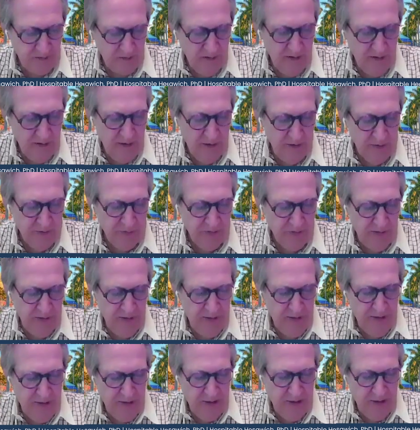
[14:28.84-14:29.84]
is
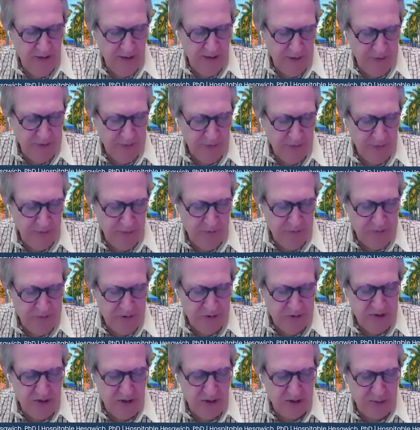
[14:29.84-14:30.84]
uh, service
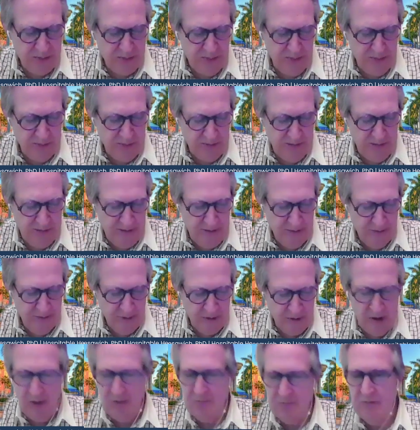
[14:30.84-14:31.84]
assessment and
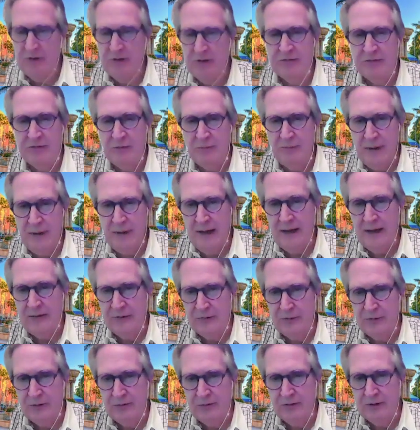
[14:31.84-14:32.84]
recovery from bad
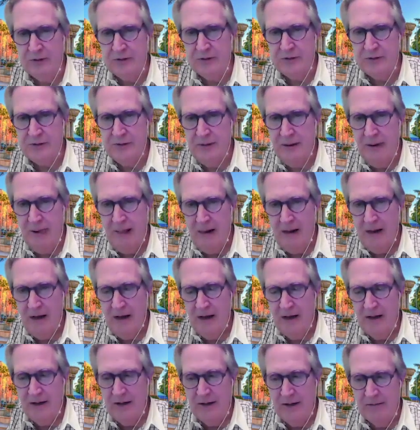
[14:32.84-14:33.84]
service.
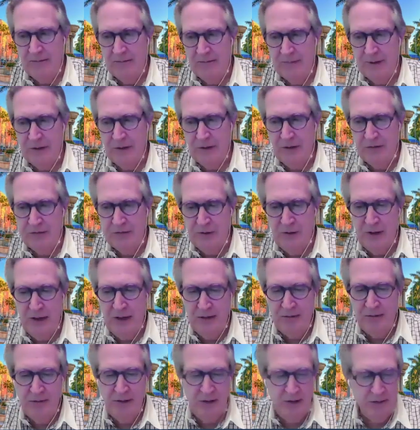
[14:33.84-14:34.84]
Uh, you know, if you
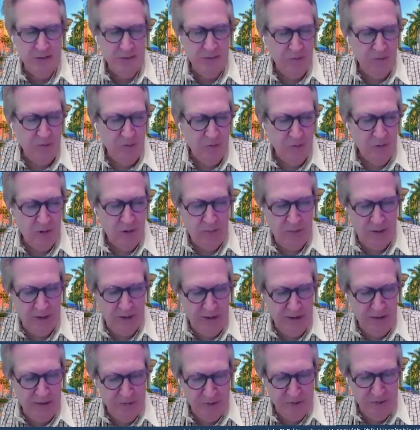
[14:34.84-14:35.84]
have a horrible
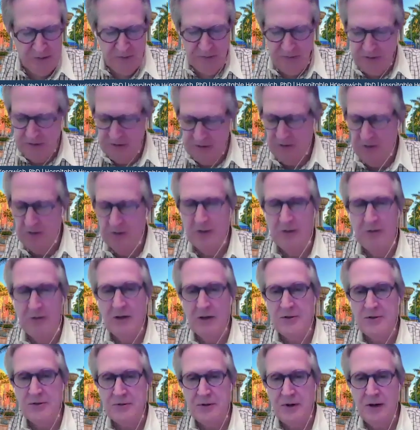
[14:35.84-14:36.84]
anniversary dinner in a
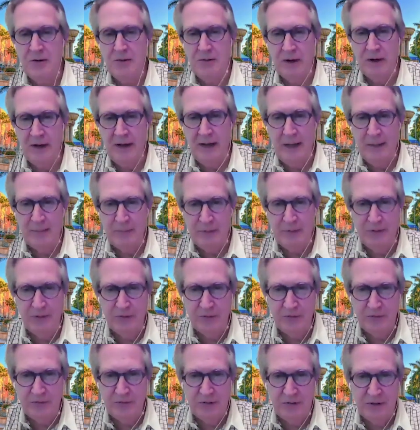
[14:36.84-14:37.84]
restaurant, what
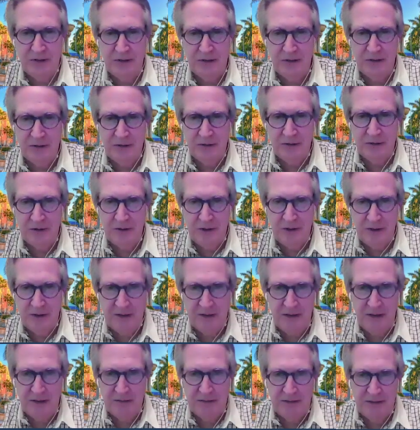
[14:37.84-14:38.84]
happens? You know, you're going to
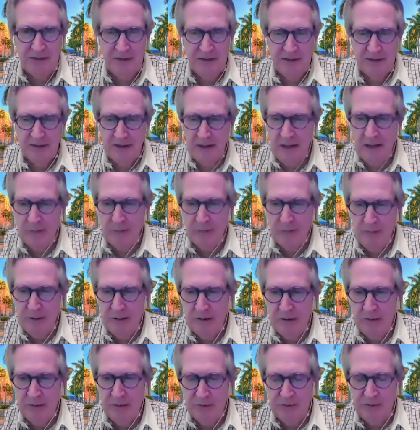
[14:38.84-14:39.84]
get
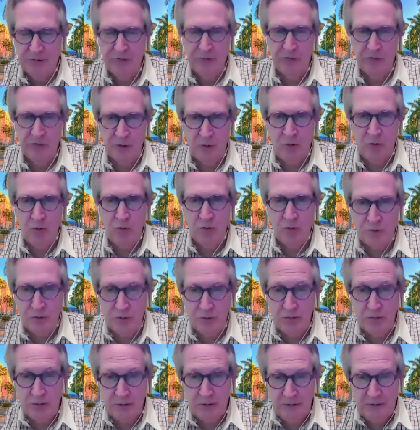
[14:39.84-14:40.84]
complimentary dessert and a
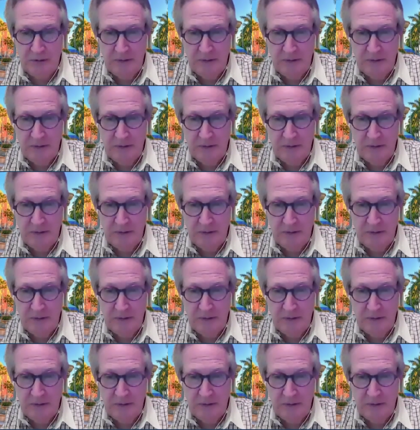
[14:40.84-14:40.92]
cordial,